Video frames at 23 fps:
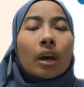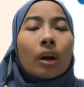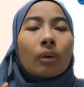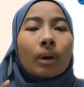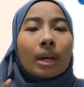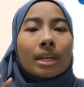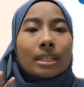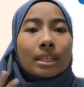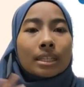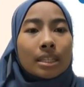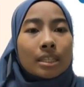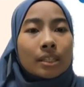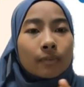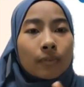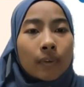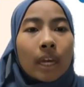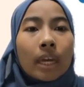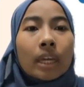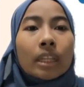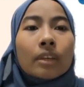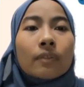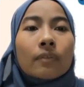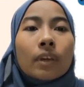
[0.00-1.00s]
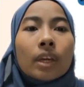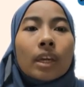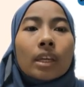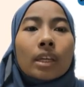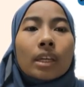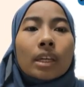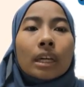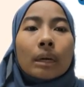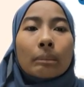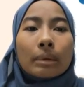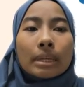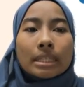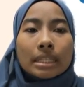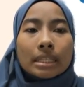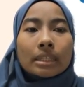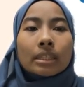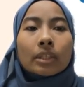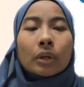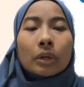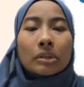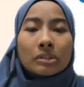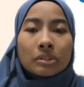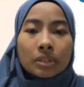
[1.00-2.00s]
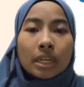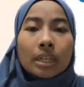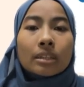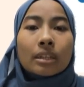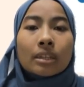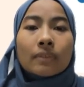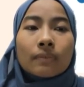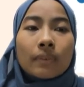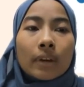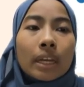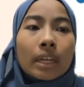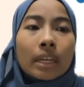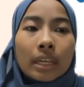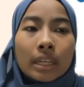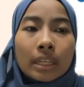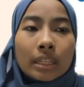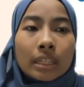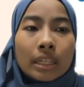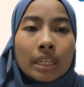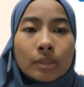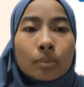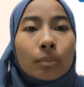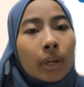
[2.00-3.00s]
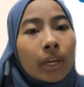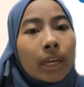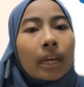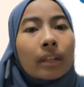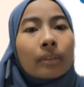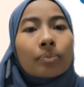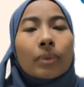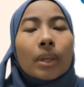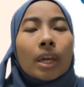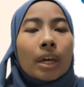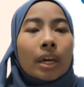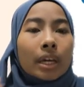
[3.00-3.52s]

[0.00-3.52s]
while satisfying the vehicle capacity constraint defined in this model.